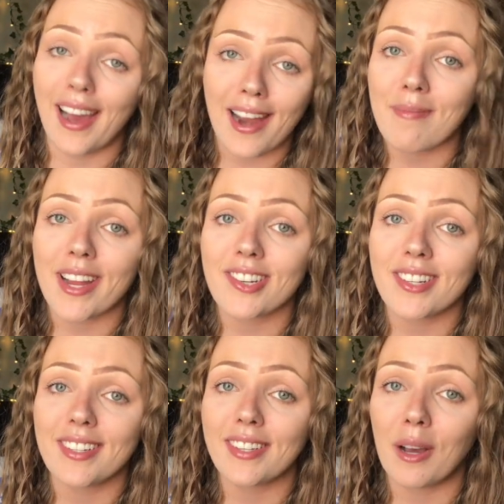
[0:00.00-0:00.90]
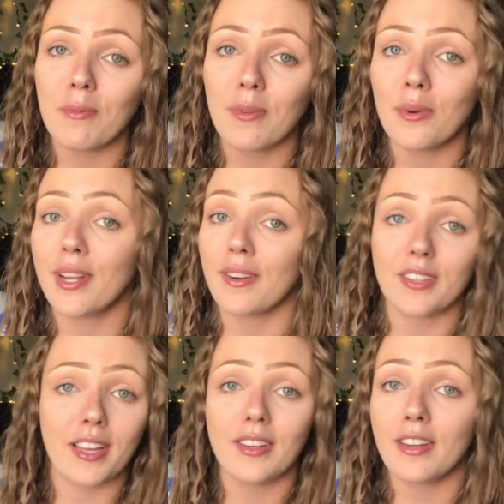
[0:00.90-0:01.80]
I mentioned is helpful in your
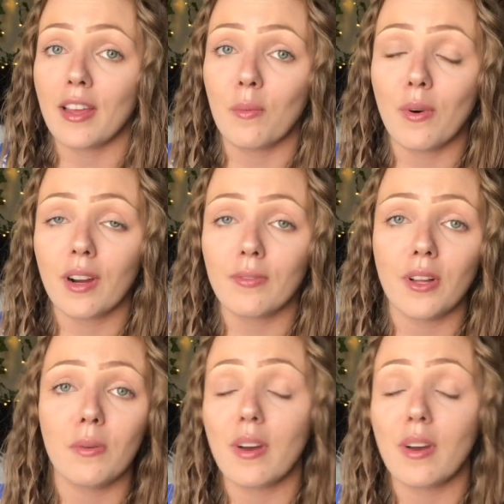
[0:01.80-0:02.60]
day-to-day workflow,